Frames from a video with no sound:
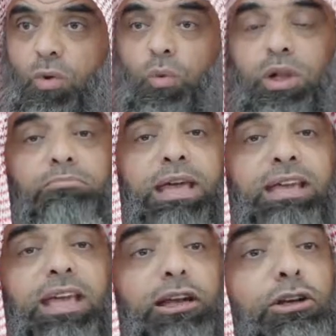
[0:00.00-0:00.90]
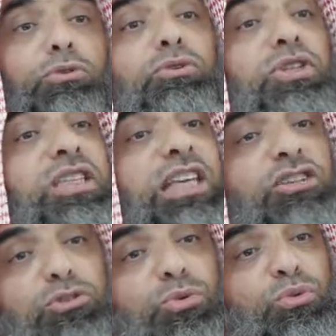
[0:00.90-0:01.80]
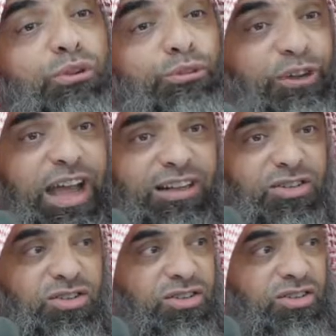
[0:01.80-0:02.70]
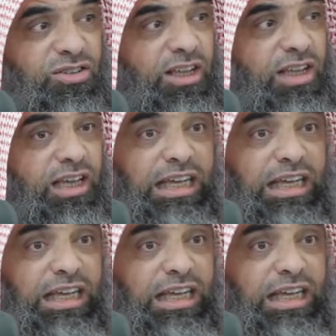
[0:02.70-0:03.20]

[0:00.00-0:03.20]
will make it lose these two effects